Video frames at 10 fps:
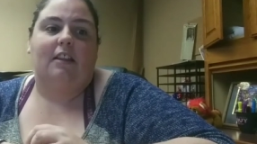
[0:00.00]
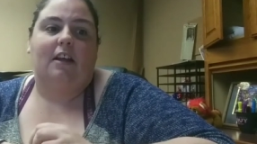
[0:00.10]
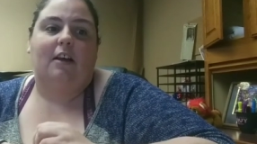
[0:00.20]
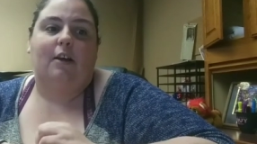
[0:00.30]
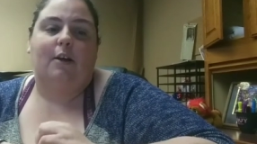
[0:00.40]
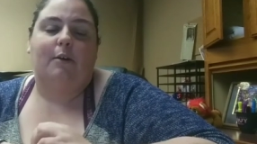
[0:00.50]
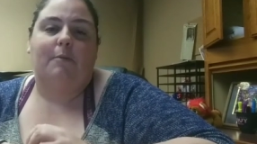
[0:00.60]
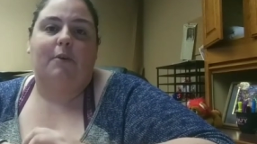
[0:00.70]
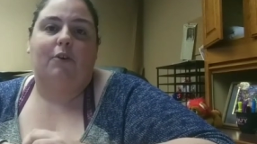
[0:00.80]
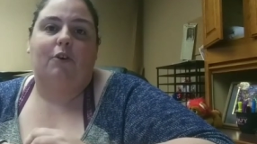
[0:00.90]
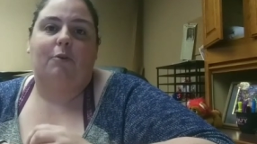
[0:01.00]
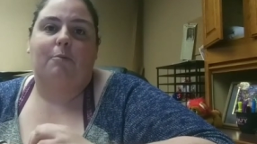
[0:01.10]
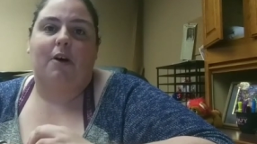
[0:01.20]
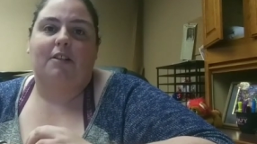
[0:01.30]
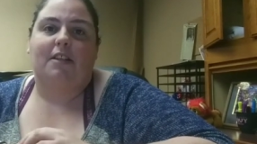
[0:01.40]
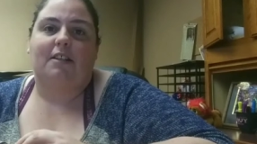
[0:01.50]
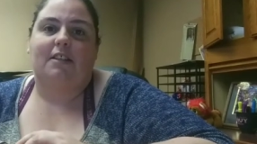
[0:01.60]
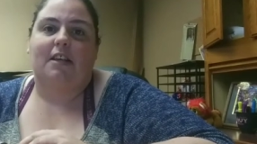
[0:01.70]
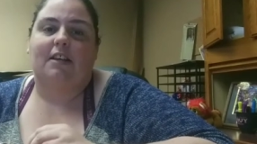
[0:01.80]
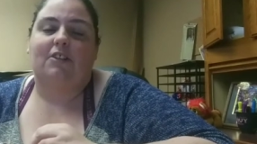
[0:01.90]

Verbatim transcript: um, he'll go to processing.